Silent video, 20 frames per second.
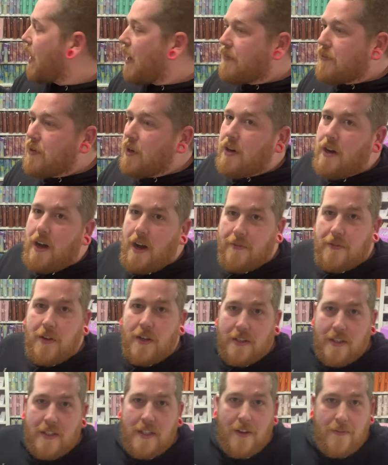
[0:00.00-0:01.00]
I've
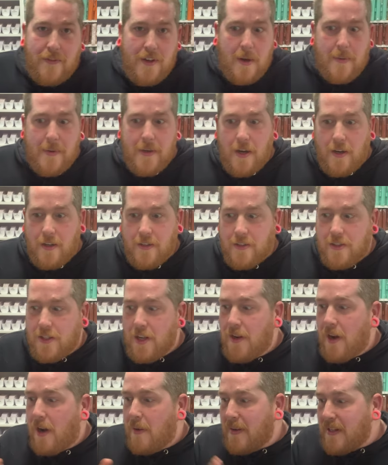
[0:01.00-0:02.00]
got stuff going on. So
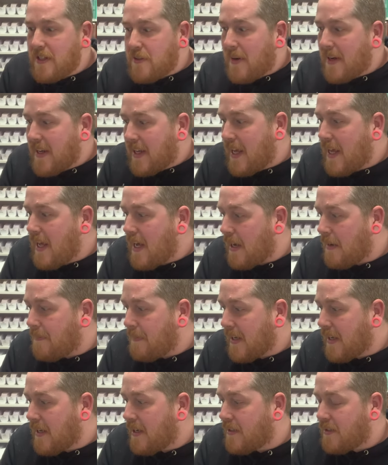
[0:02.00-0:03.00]
I went to IKEA
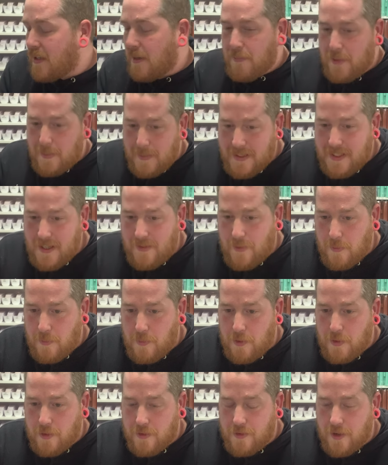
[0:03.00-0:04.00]
because I bought myself a
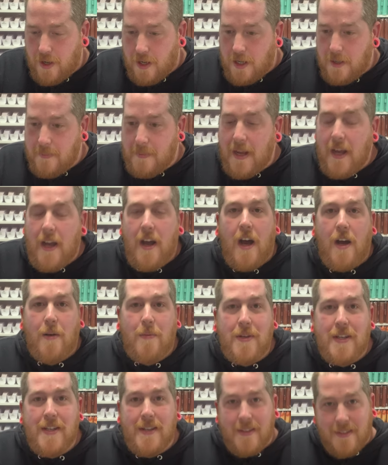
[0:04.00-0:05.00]
wardrobe. I
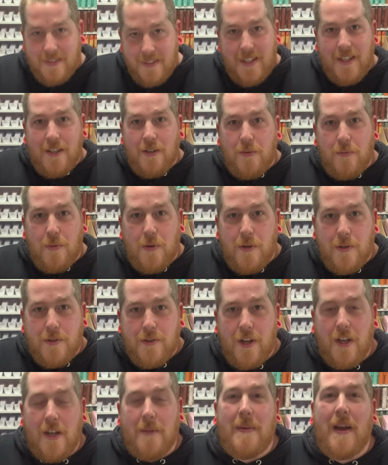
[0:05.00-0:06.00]
wanted a single
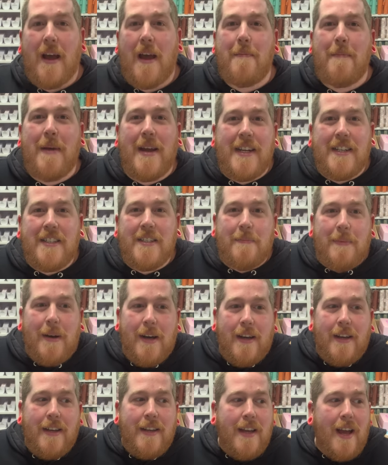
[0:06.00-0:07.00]
wardrobe. I managed to
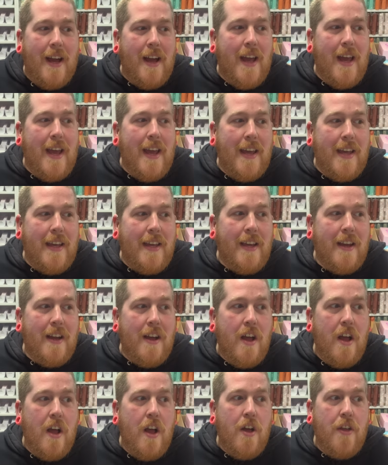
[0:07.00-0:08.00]
buy a
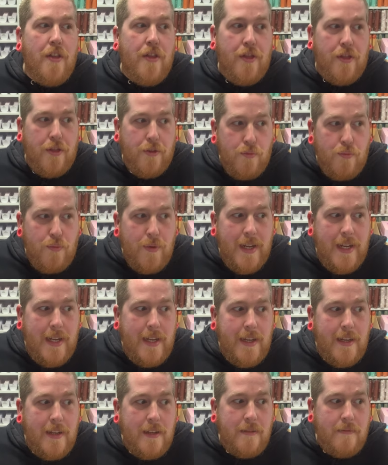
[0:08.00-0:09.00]

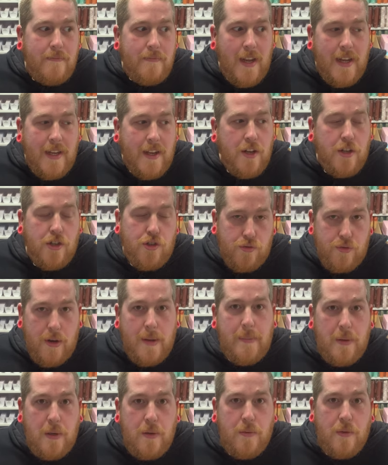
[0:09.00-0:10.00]

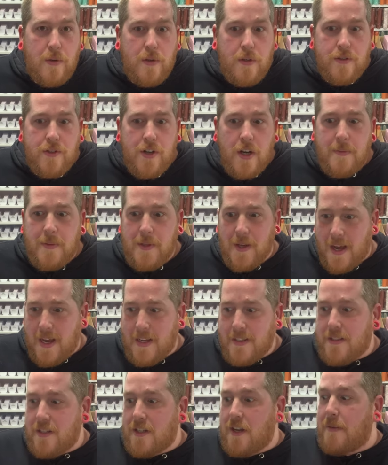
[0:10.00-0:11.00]
triple wardrobe. So I
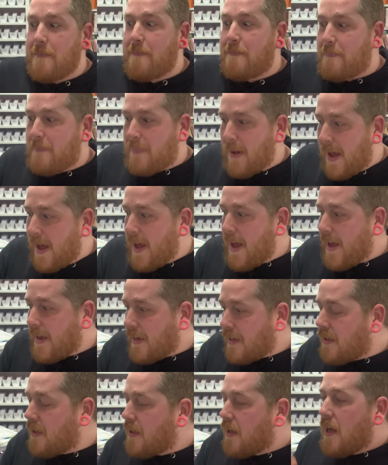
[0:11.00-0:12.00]
had to go
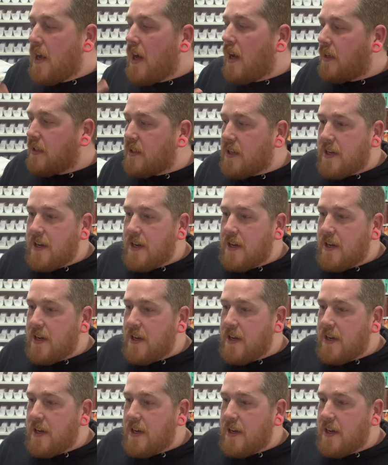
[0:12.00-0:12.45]
back. It was a